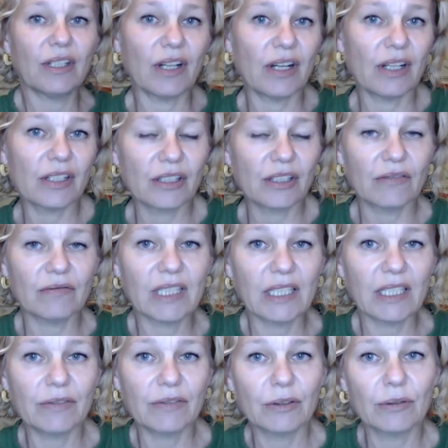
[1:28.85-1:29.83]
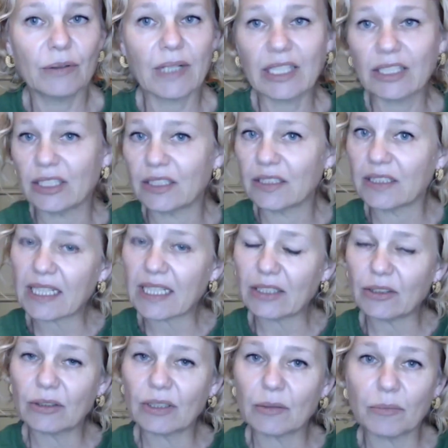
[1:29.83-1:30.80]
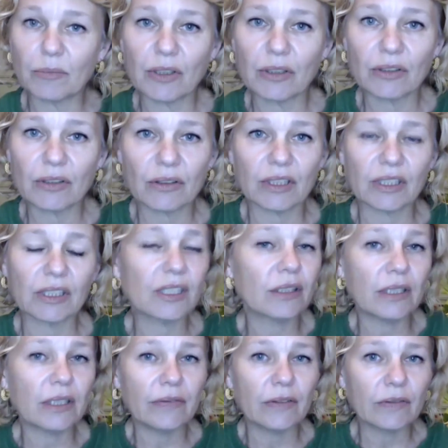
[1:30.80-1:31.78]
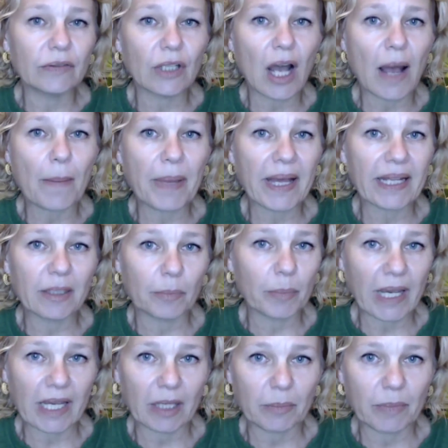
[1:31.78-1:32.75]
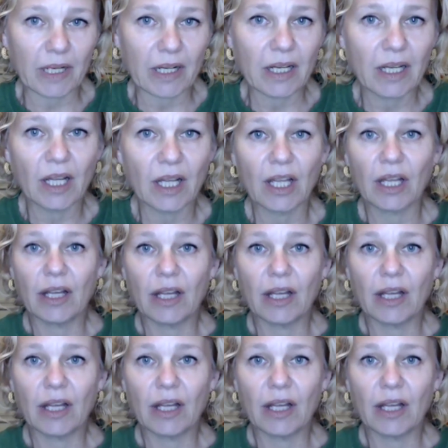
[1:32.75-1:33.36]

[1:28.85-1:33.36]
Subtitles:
ask you really a few questions that you can ponder on. So if you've got a pen and paper,